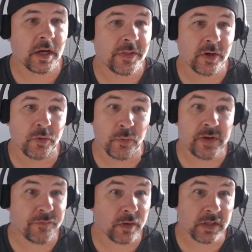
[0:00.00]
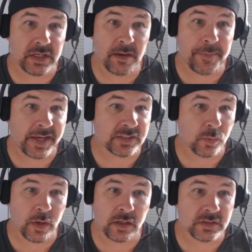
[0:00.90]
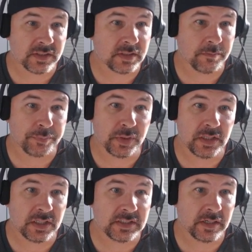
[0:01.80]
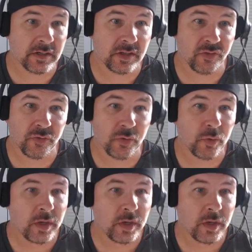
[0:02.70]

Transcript: They're great for cleanup as well, just completely tearing through,